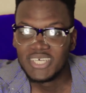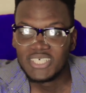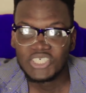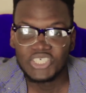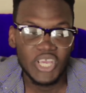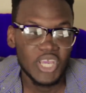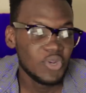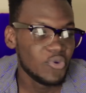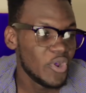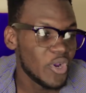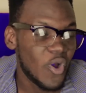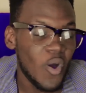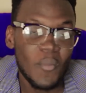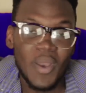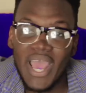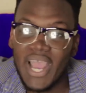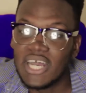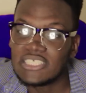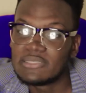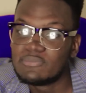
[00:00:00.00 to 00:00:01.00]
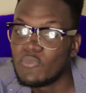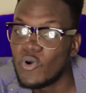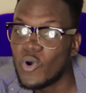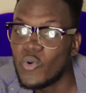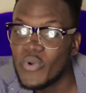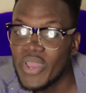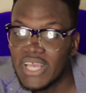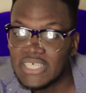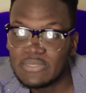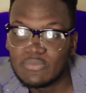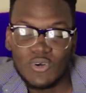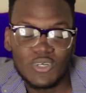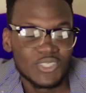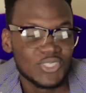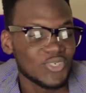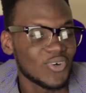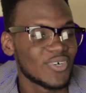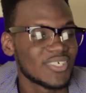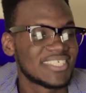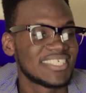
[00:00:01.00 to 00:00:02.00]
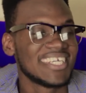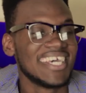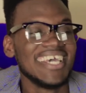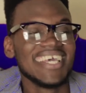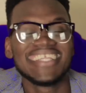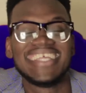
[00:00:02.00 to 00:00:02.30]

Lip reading: So it come like a smuggle way, I smuggle drugs.